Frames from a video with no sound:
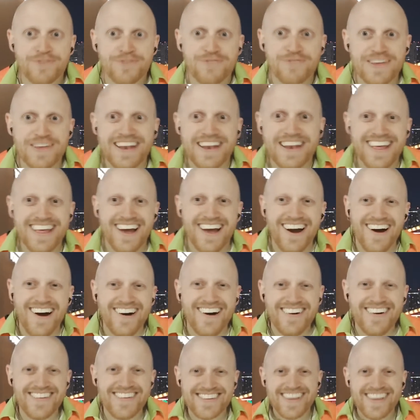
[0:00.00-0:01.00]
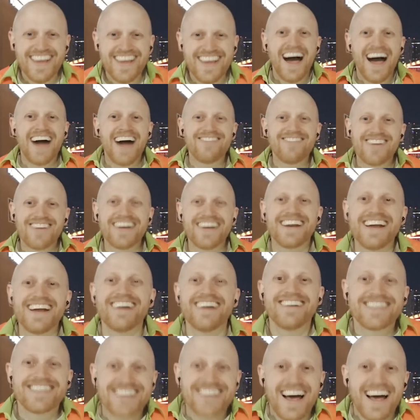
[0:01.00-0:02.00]
videos. I'm running out
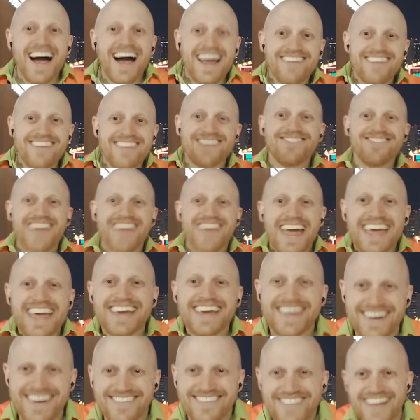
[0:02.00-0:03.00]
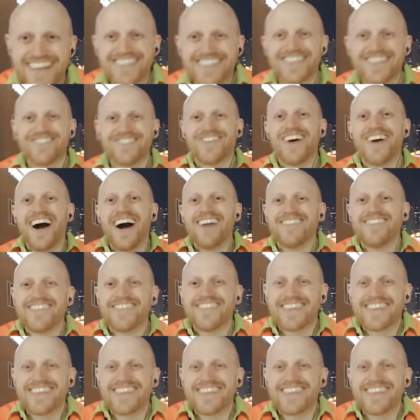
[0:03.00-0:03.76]
of time to make them. That's the problem.